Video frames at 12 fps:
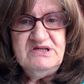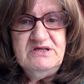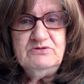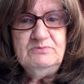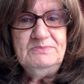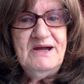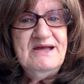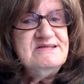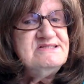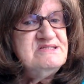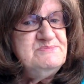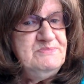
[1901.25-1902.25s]
either by
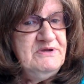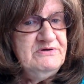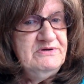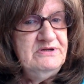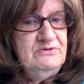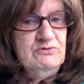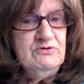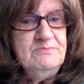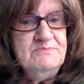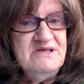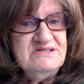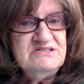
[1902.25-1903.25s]
a spirit or a
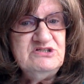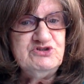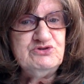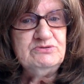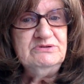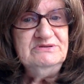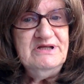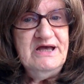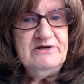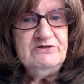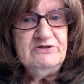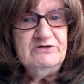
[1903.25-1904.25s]
message or
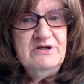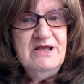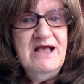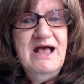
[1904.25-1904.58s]
letter